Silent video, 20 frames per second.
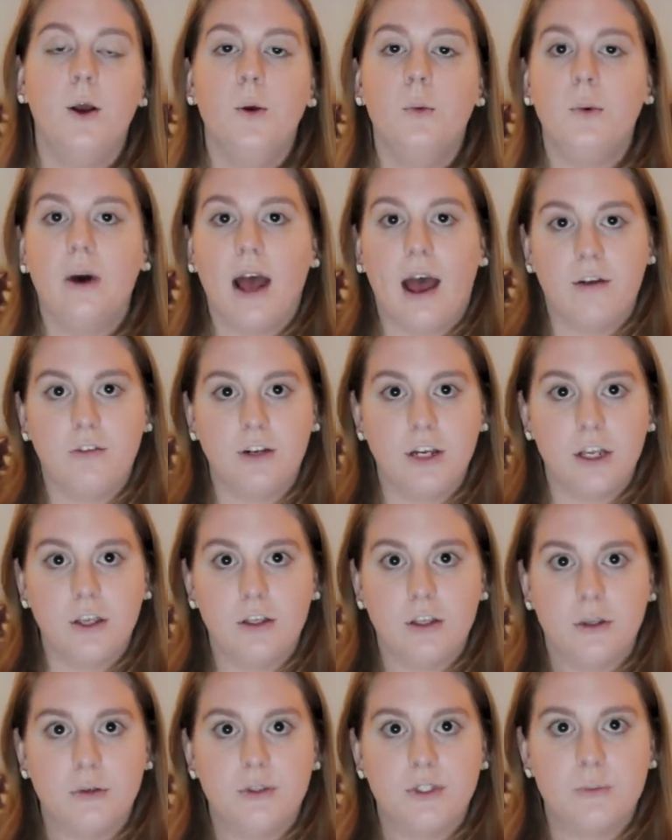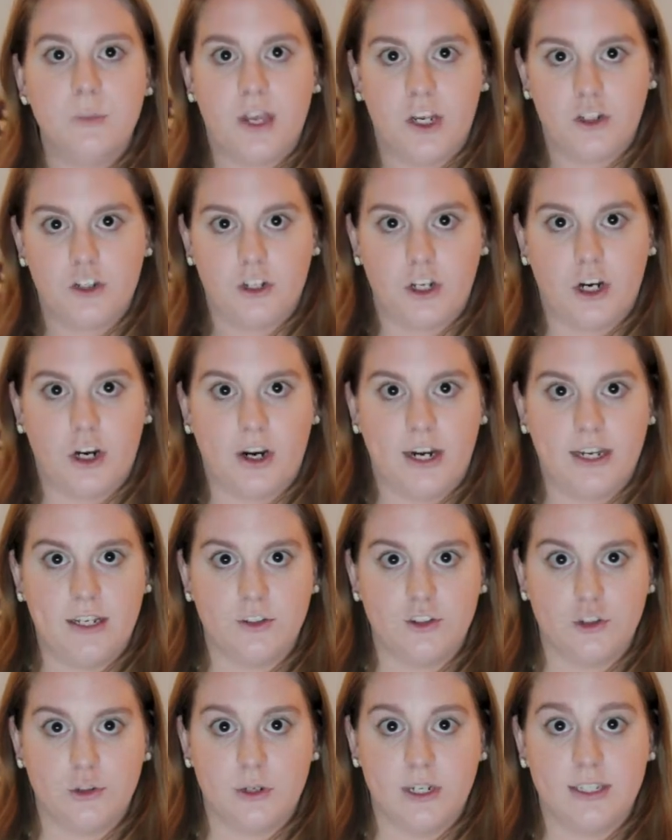Whatever you use, make sure
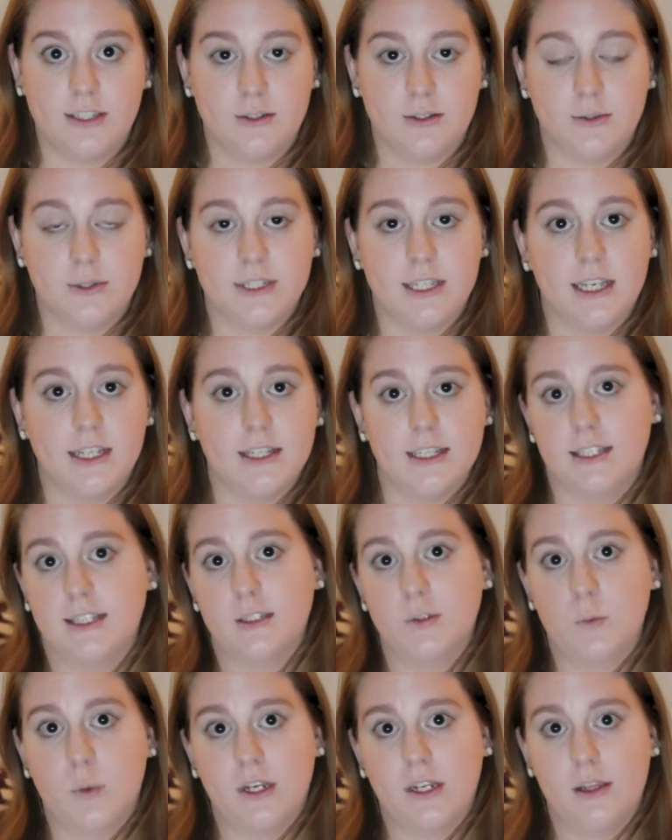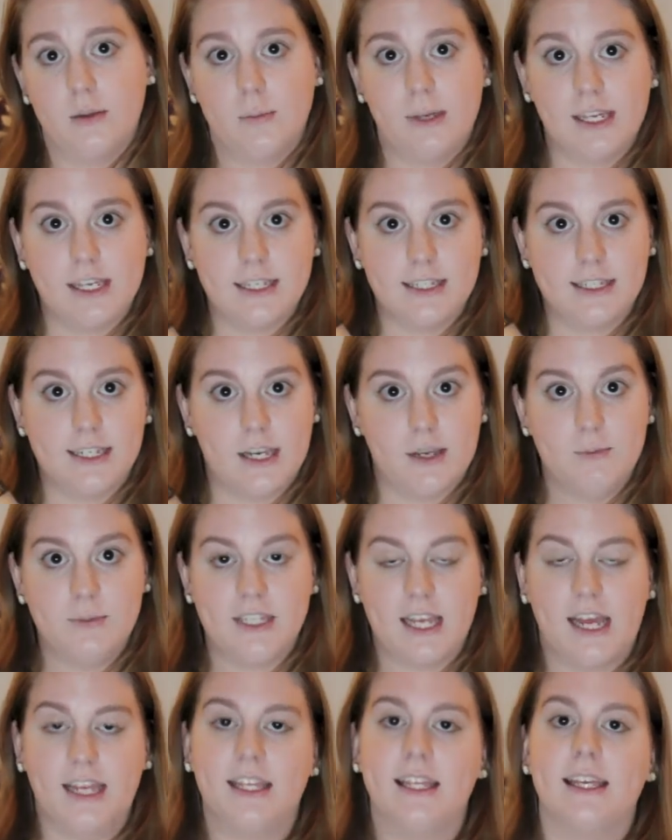it's translucent. This is one of the biggest tips
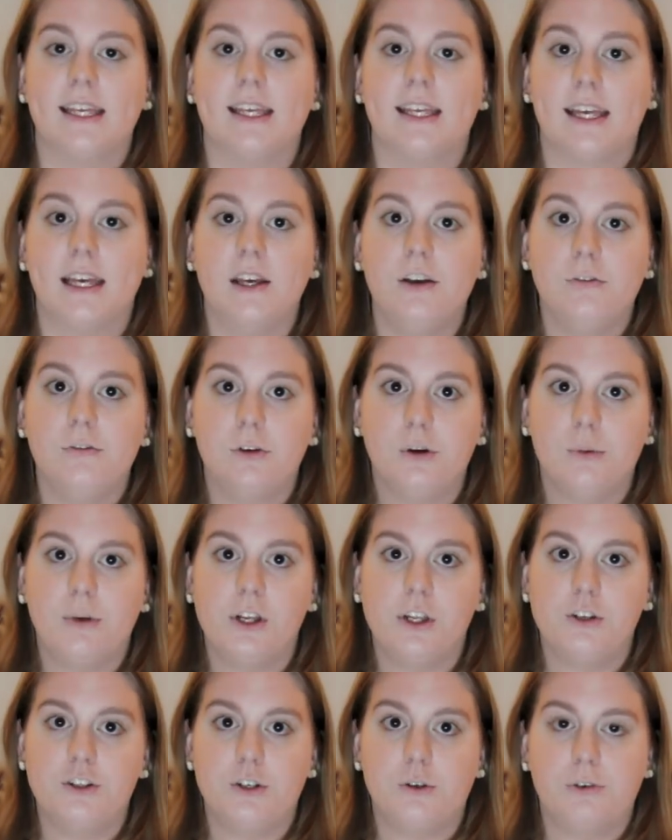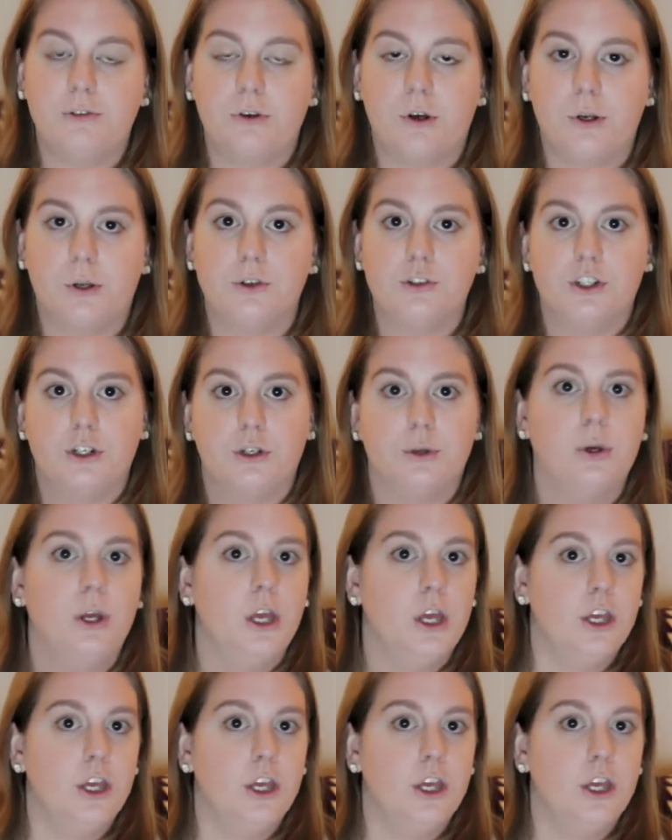I can give for when you do a photo shoot.